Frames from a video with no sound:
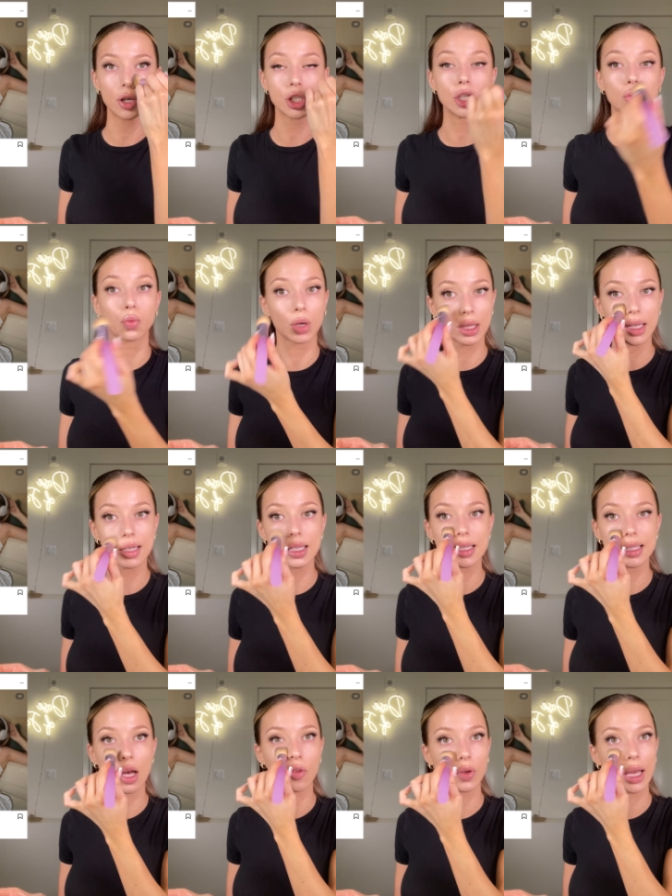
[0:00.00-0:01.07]
She's really into
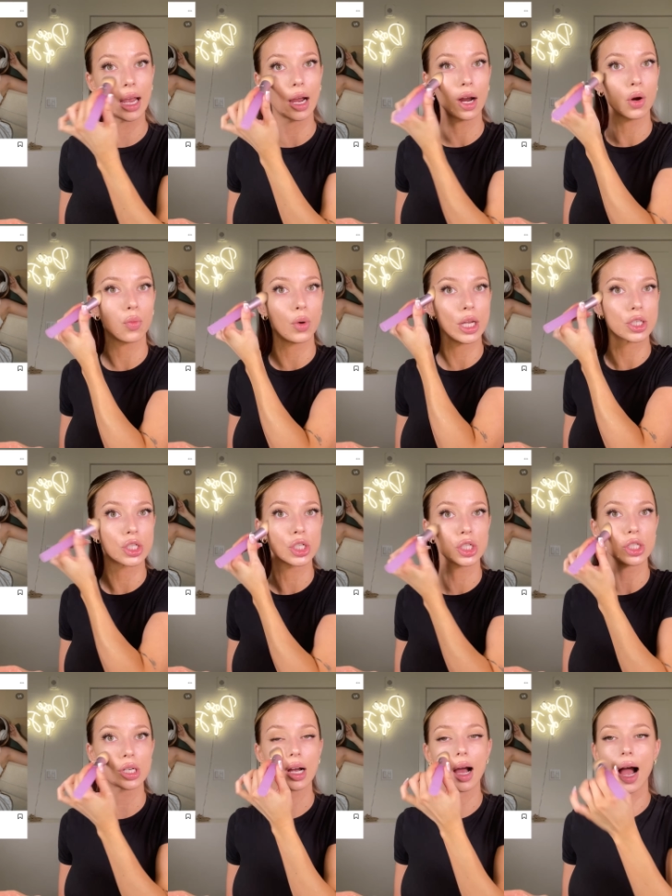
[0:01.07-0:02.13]
self-care,
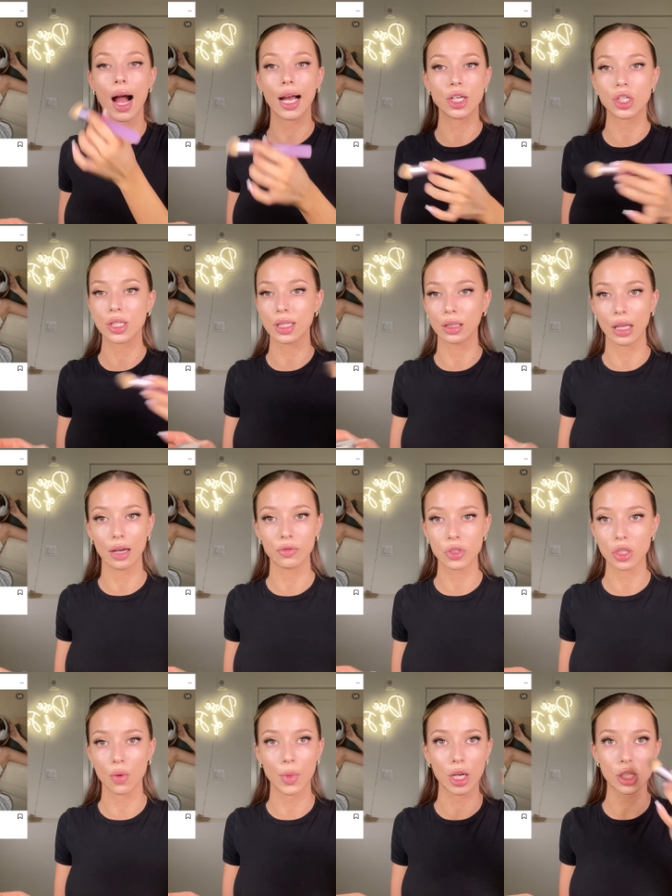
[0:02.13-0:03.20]
which I just love
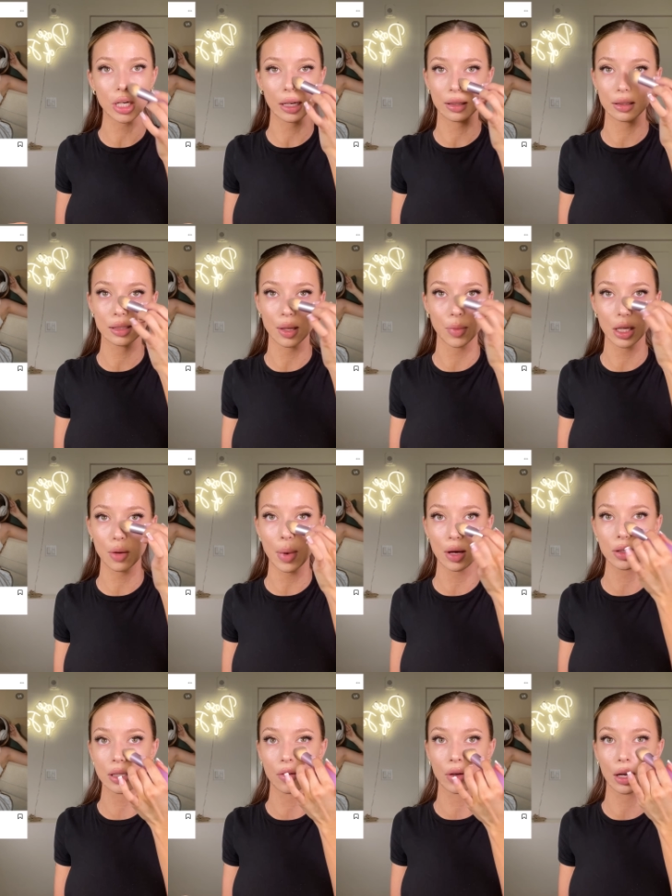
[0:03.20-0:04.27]
so much. I, something
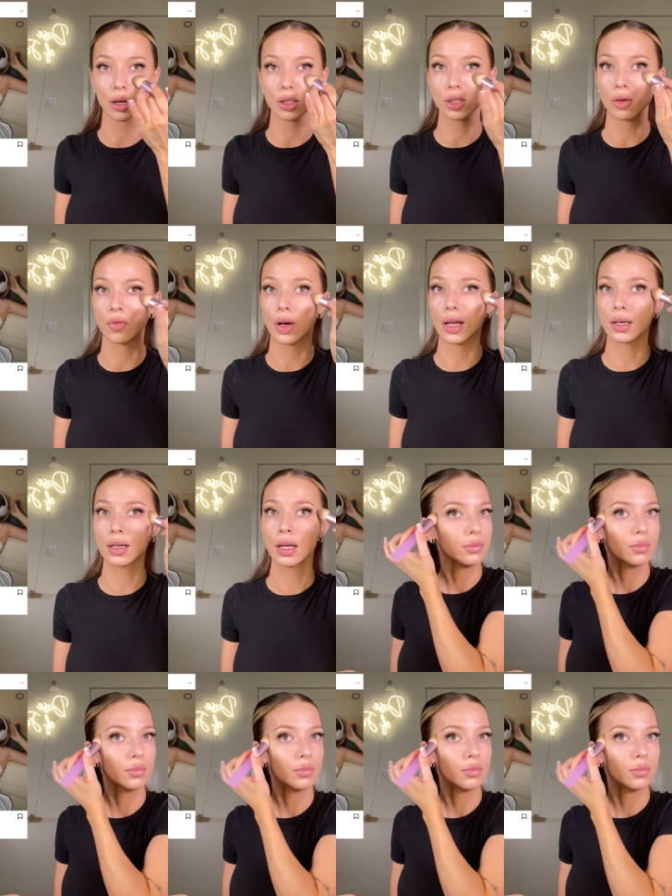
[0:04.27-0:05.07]
about self care is so fun,